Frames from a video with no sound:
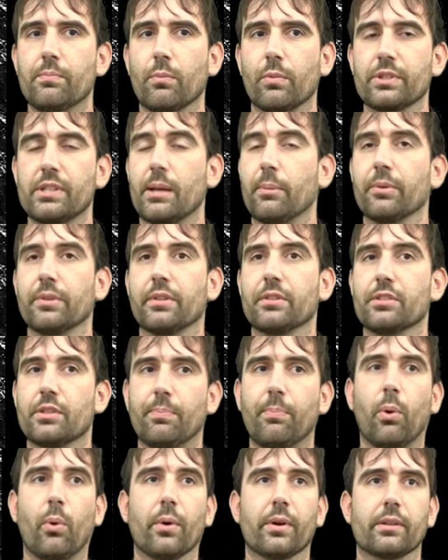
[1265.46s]
was able to
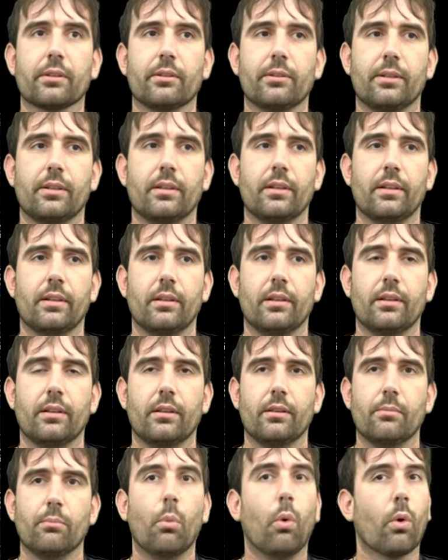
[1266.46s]
support
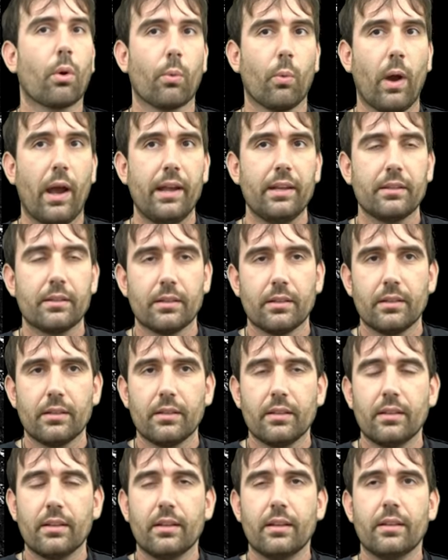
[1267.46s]
more weight,
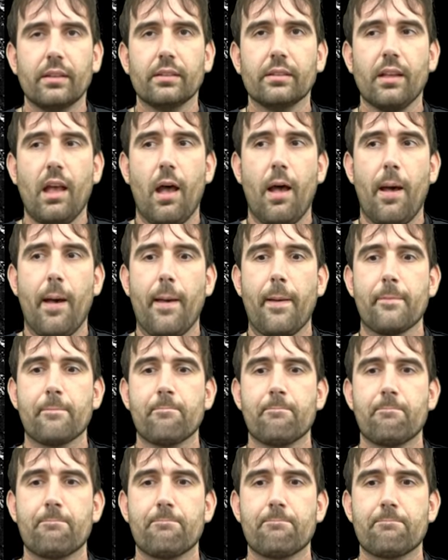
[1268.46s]
uh,
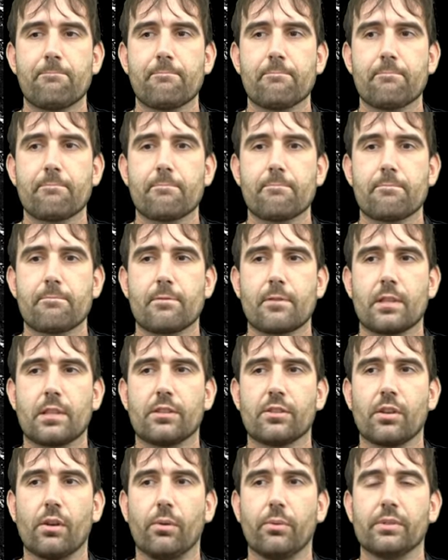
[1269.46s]

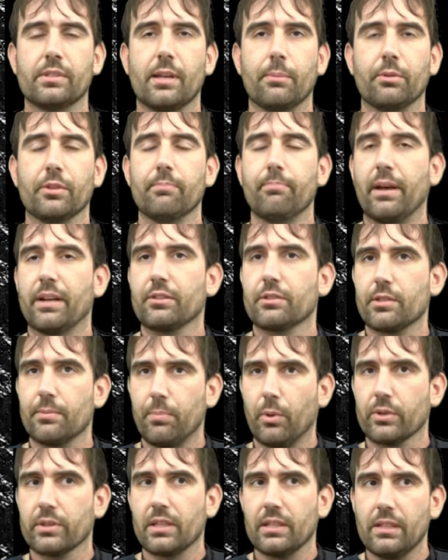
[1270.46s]
so it was able to better
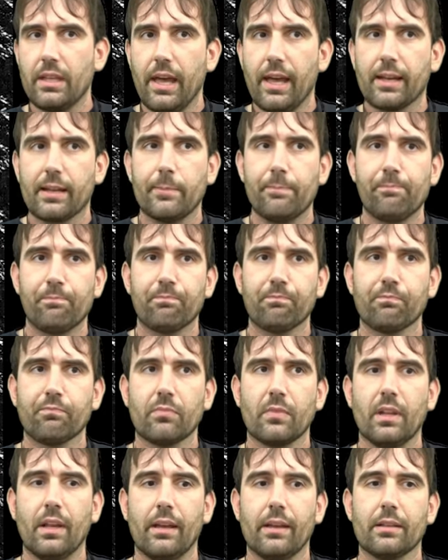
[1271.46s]
support the deck.
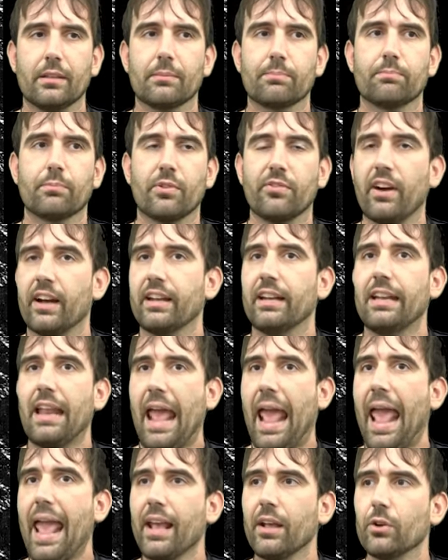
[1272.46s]
Uh, it
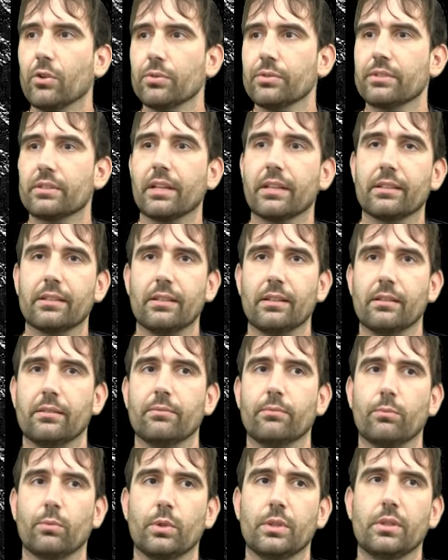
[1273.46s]
provided angles that
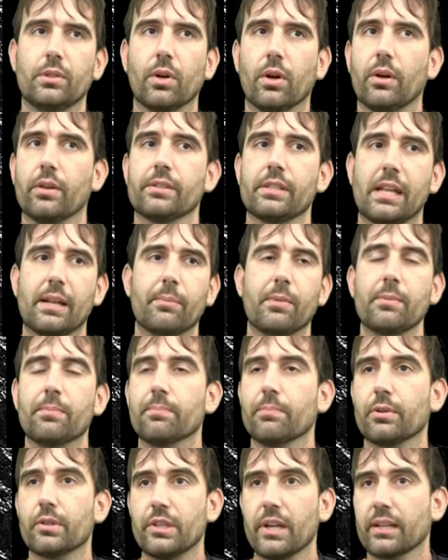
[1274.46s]
would cause enemy
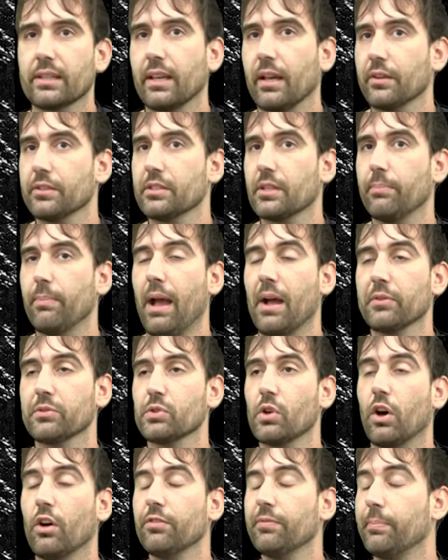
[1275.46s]
projectiles to
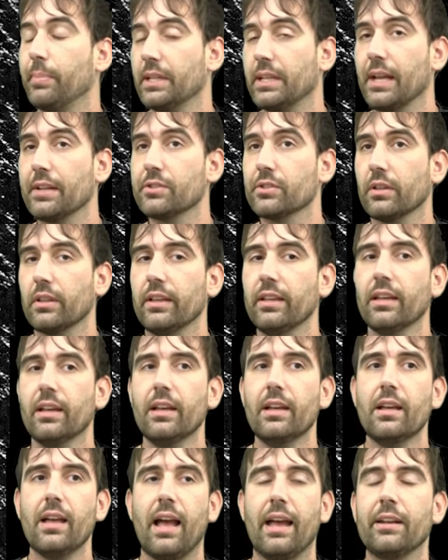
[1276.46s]
bounce off potentially,
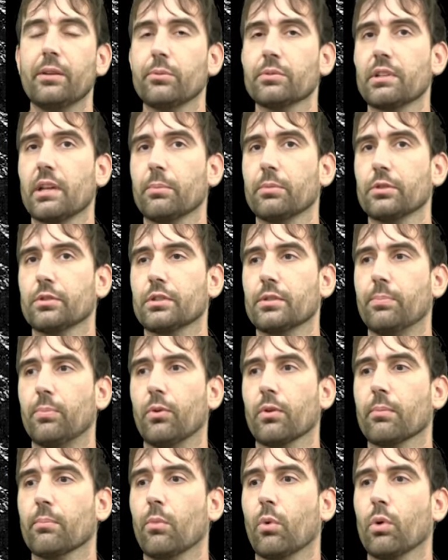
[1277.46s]
and it was able to
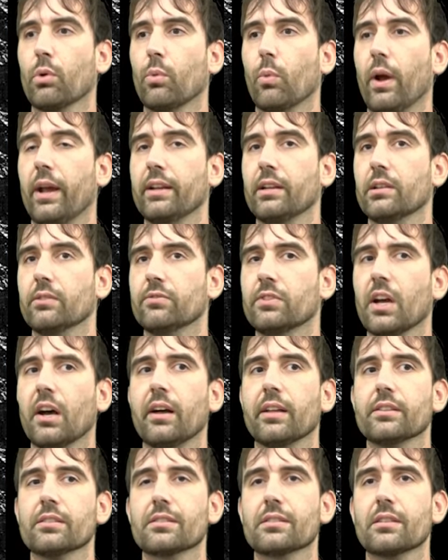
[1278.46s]
support more weight of
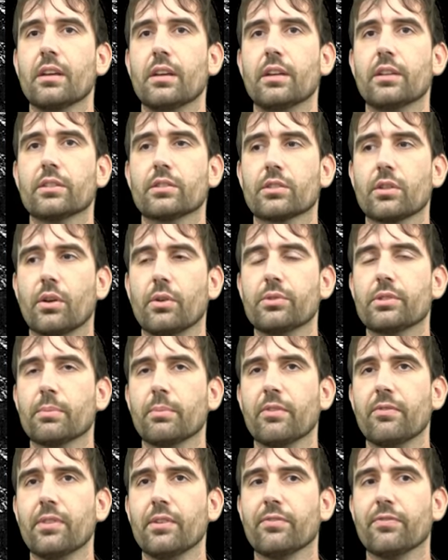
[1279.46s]
guns. So
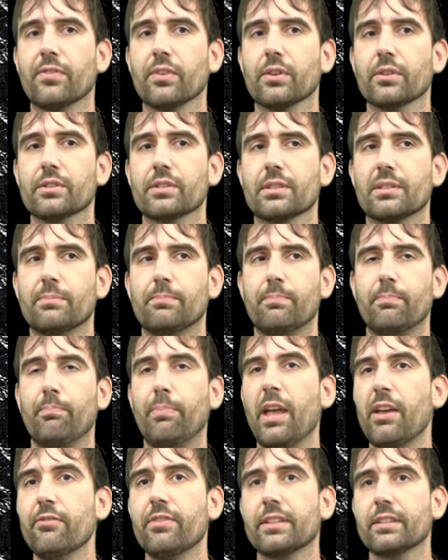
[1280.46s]
some of the first
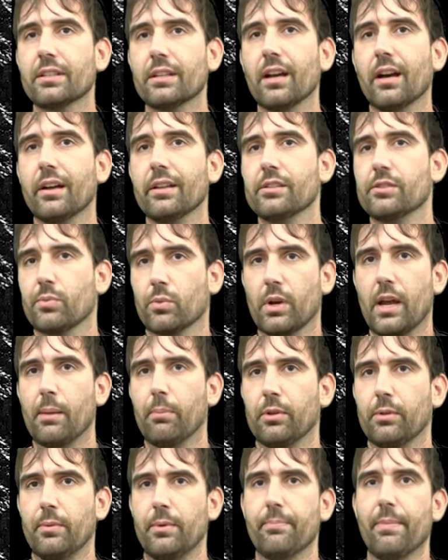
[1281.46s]
pivot guns were
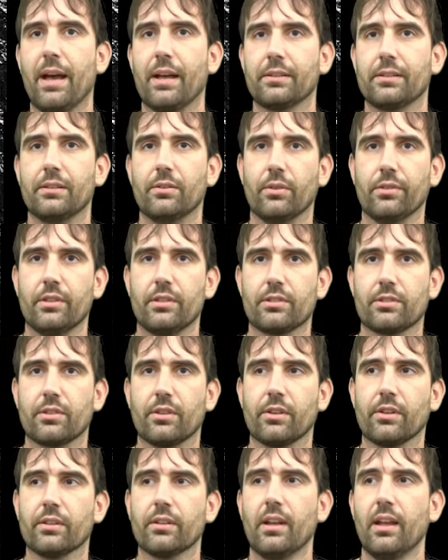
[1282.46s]
able to be mounted on the
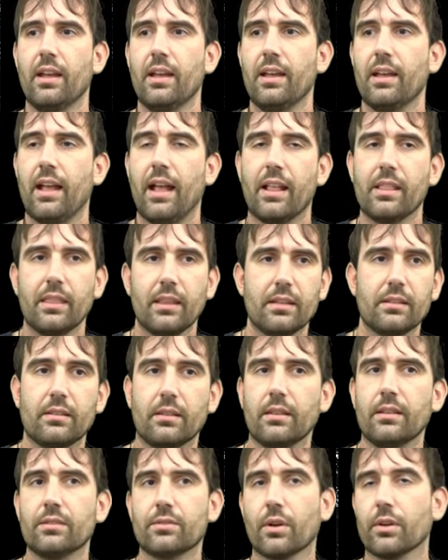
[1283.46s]
stern, and these
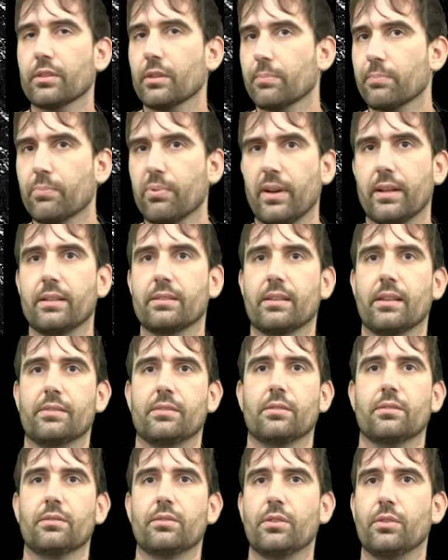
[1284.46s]
these are the
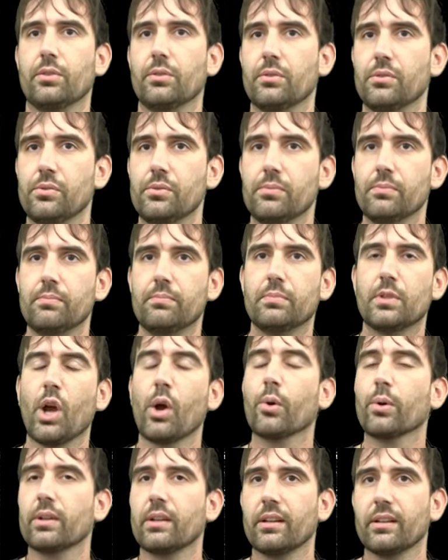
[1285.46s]
predecessors to
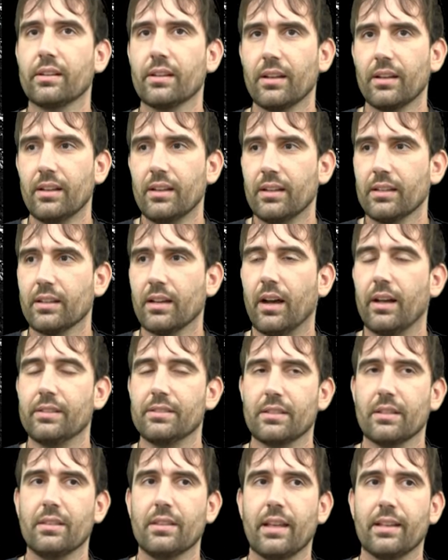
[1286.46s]
turreted
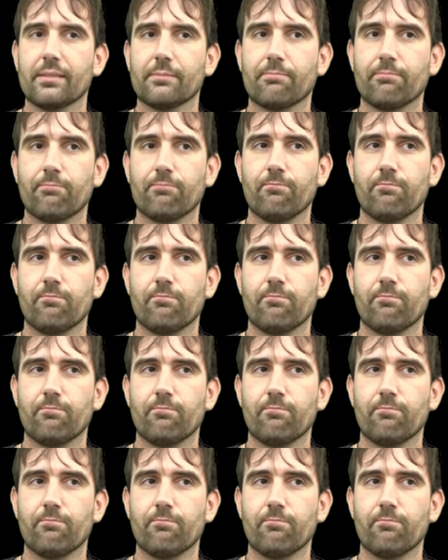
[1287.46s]
guns in that